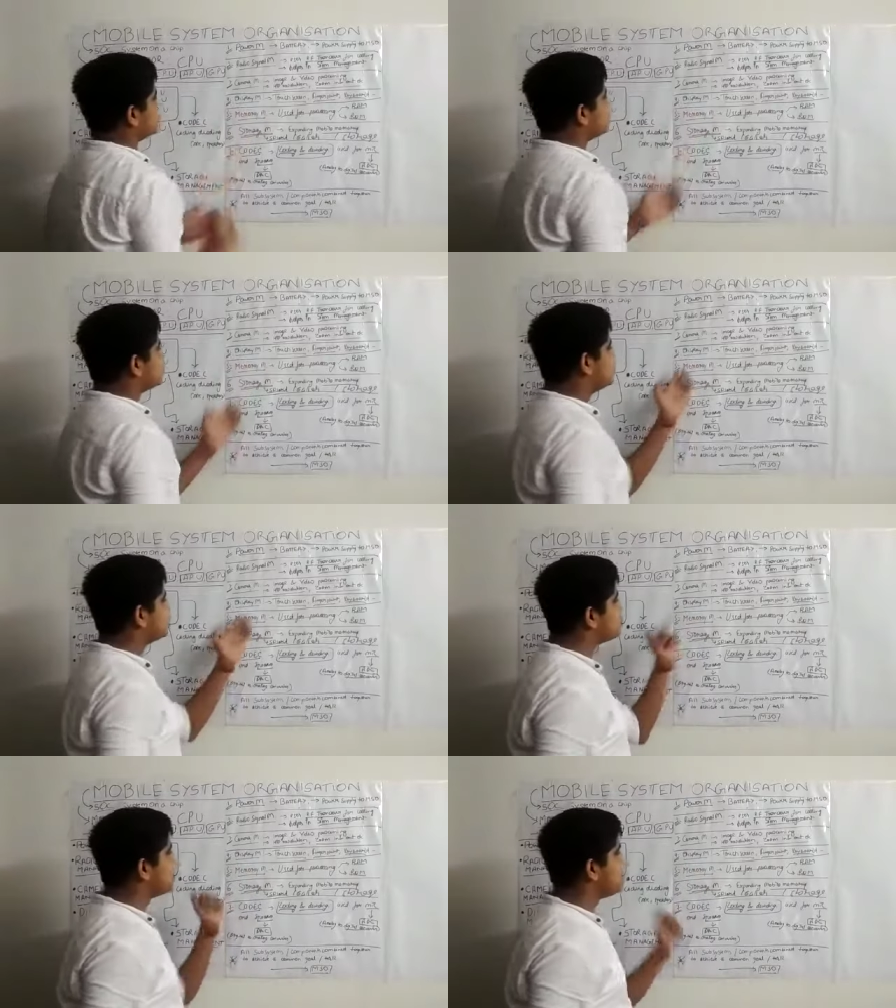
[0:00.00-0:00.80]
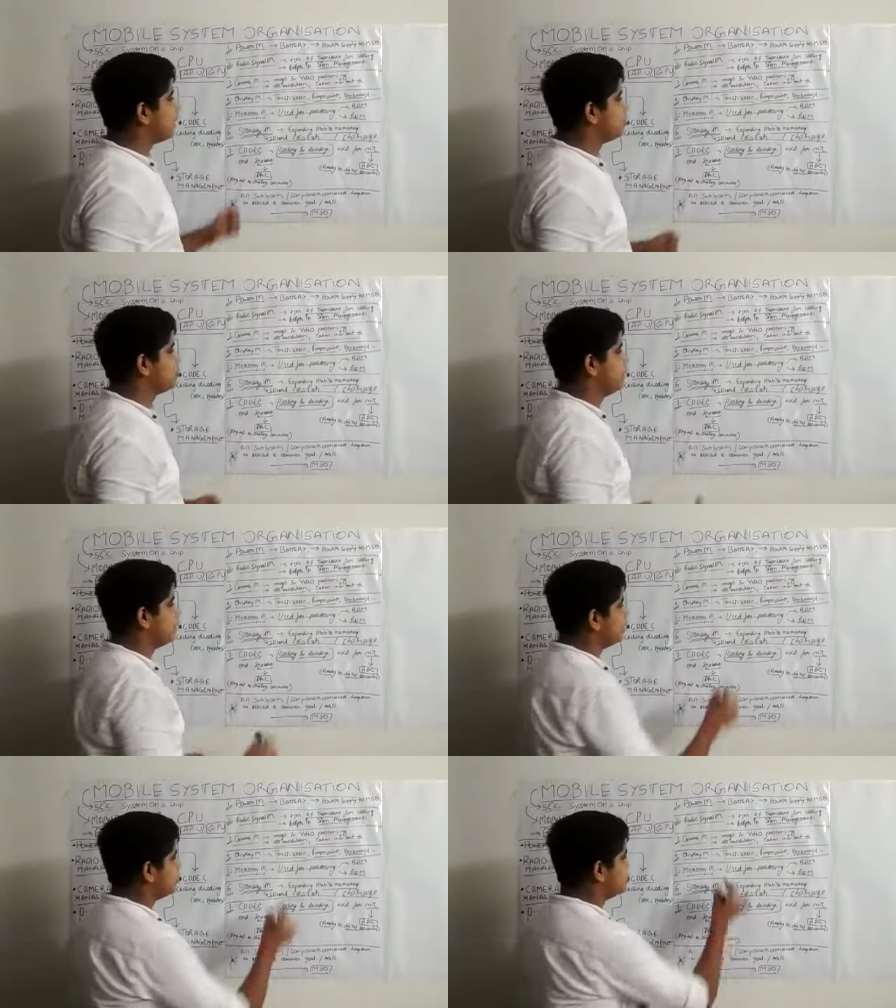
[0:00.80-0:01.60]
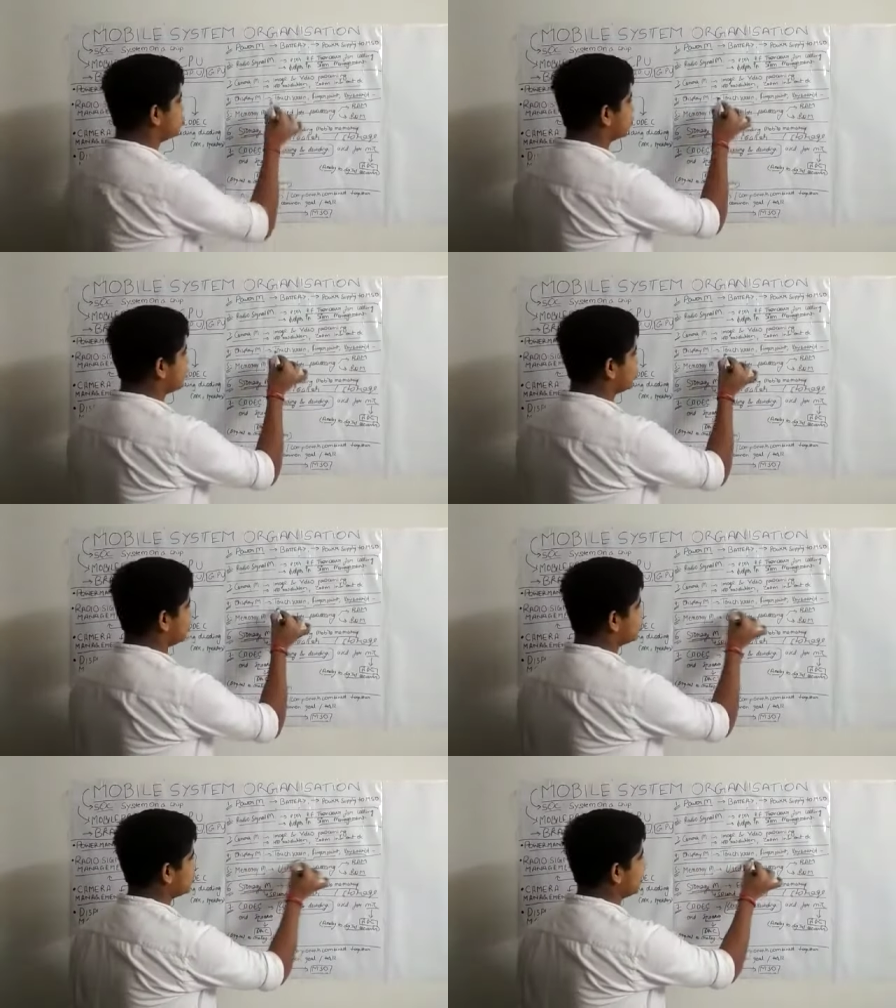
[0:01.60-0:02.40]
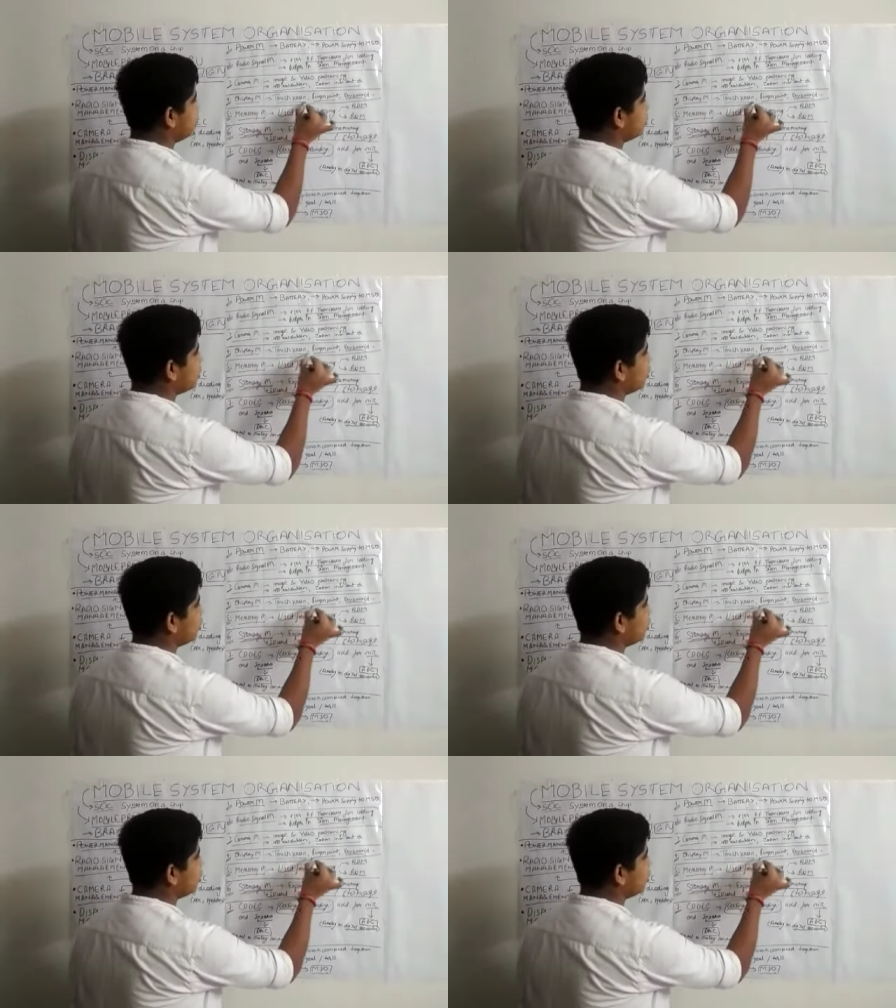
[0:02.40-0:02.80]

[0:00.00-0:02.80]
is display management. It's used for touchscreen,